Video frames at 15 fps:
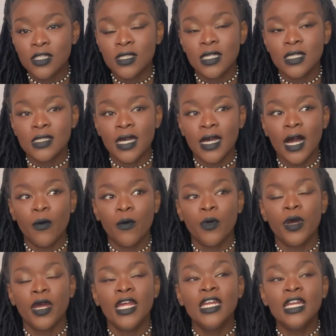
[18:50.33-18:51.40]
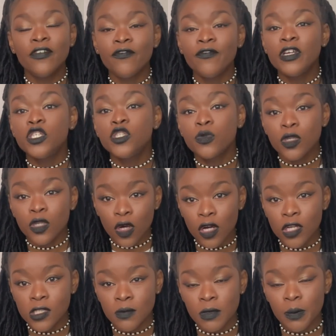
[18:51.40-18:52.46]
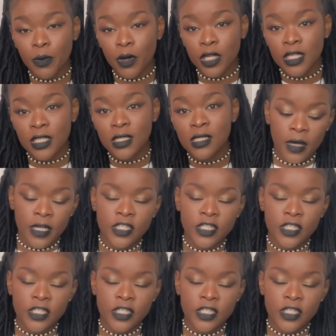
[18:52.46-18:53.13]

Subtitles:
things like our individual cosmic bodies.